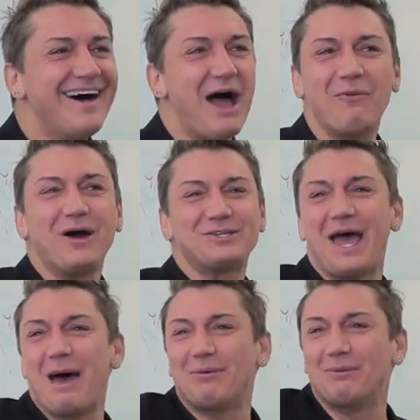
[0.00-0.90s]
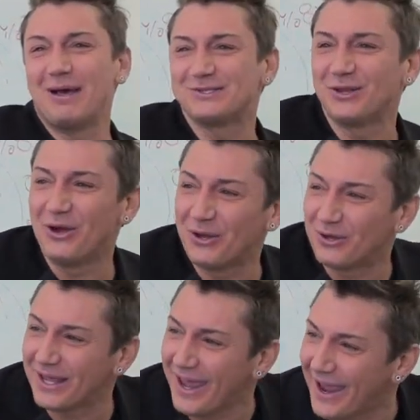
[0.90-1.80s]
I watch it happen in my salon
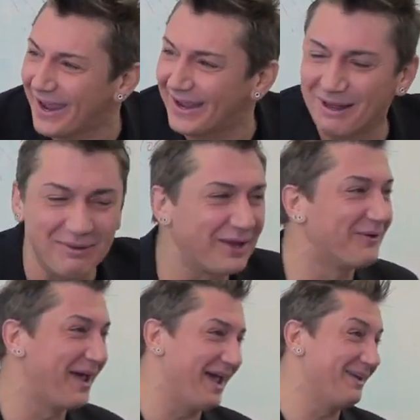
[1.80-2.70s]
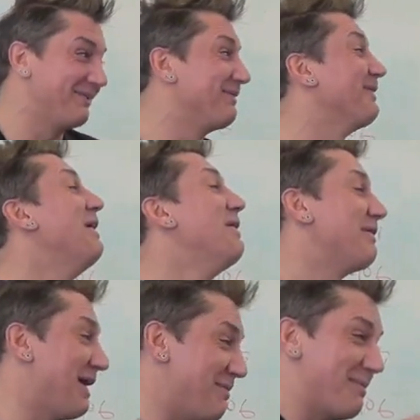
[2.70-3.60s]
all day. And I'm like, okay,
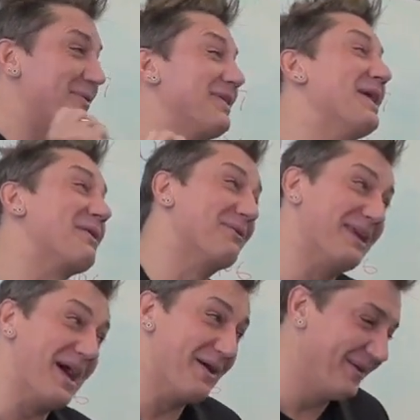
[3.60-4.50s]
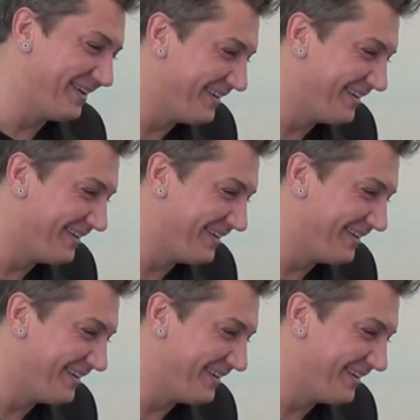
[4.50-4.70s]
come up with another one now.